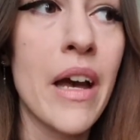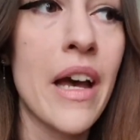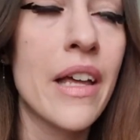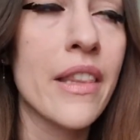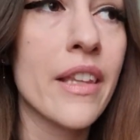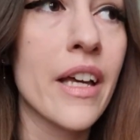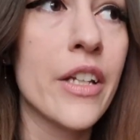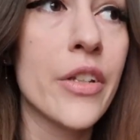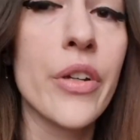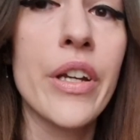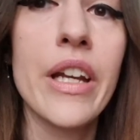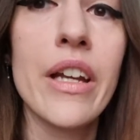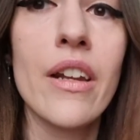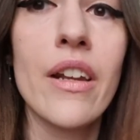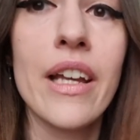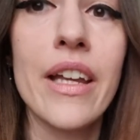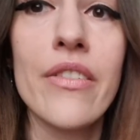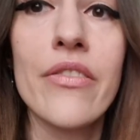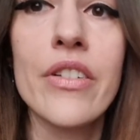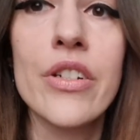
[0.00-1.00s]
and then you're
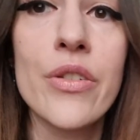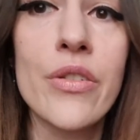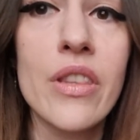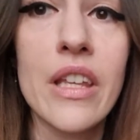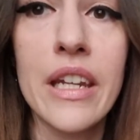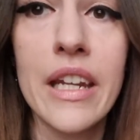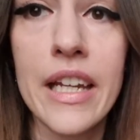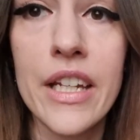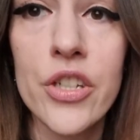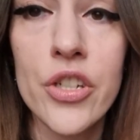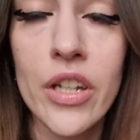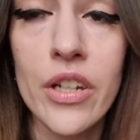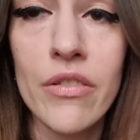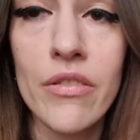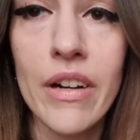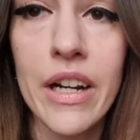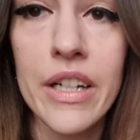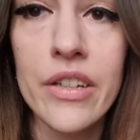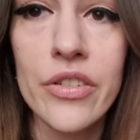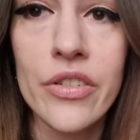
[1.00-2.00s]
gonna give it to the next
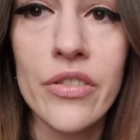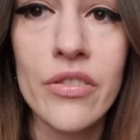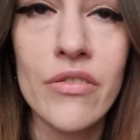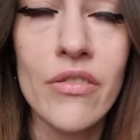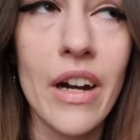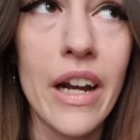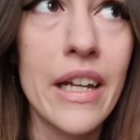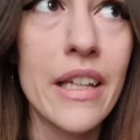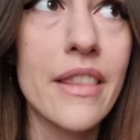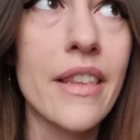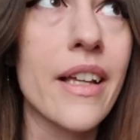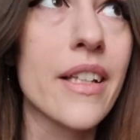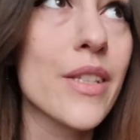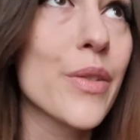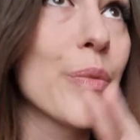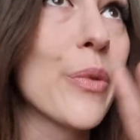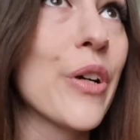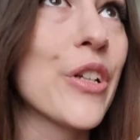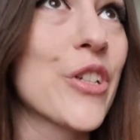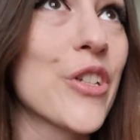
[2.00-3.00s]
generation, right?
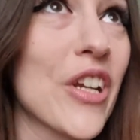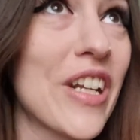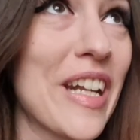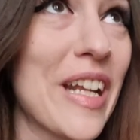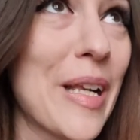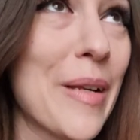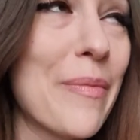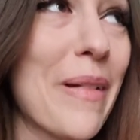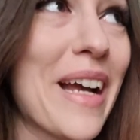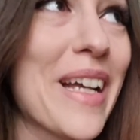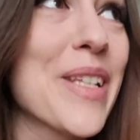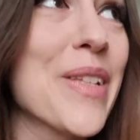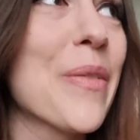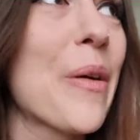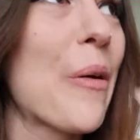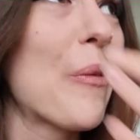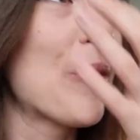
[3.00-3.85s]
That's what Chanel bags were